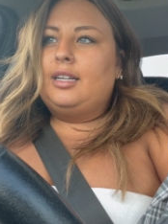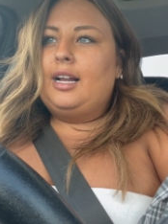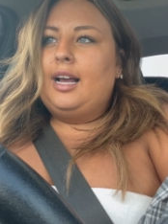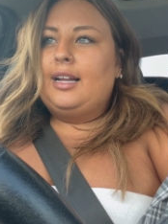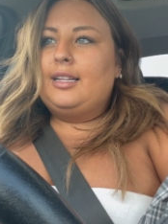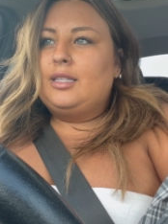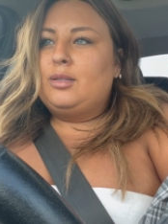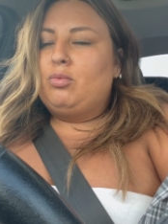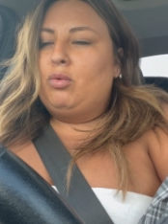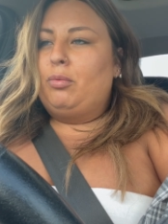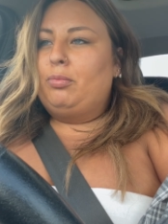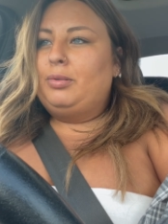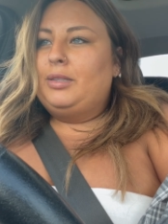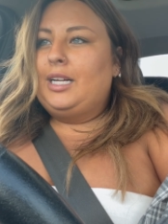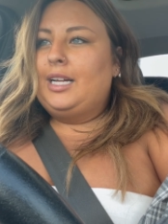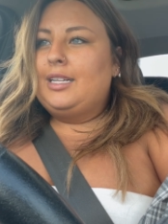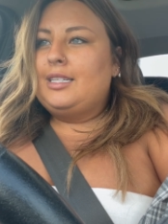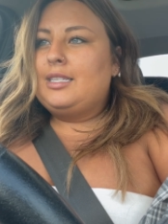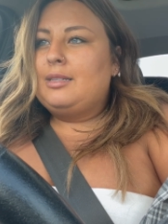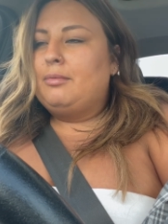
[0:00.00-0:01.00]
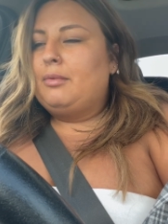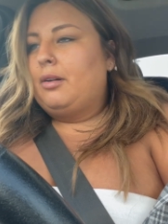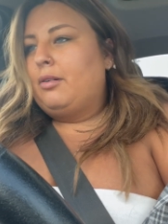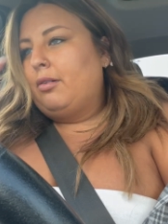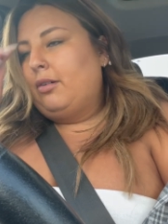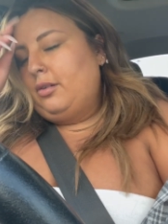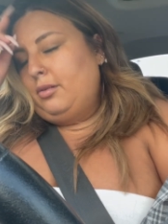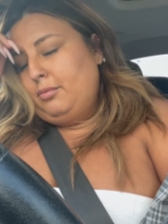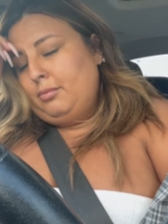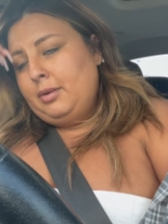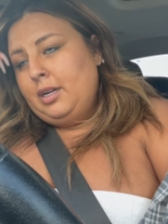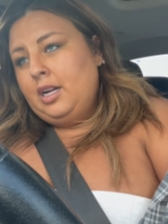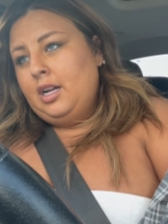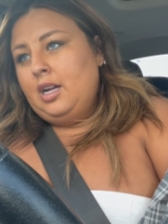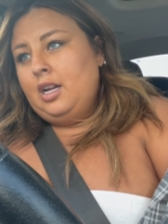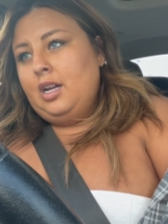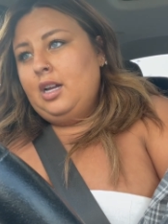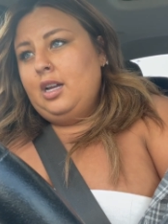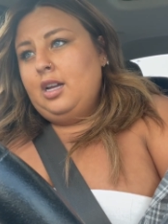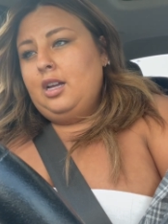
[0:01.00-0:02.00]
add some more plants in my room.
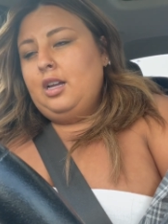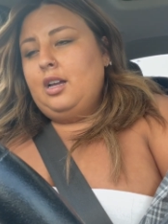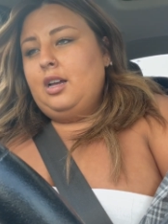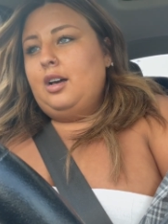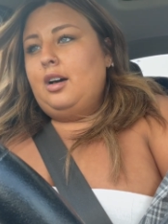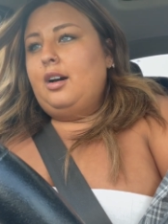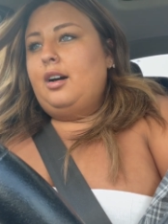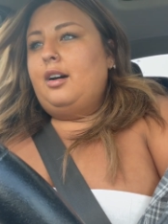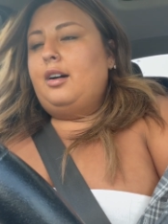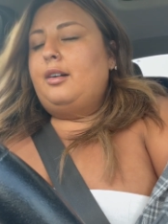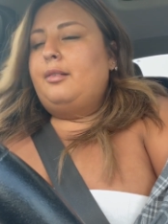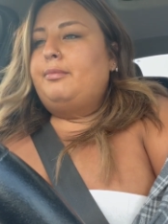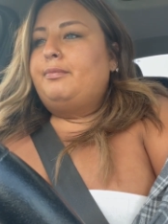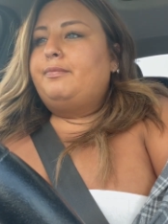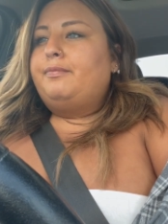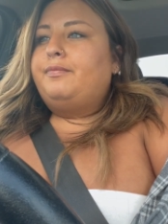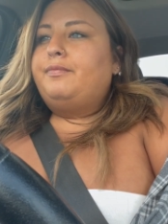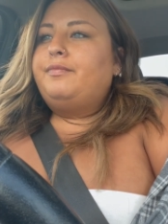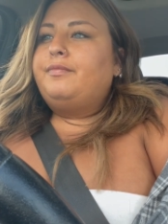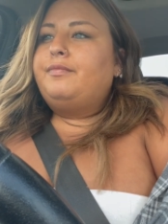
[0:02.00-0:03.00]
Um,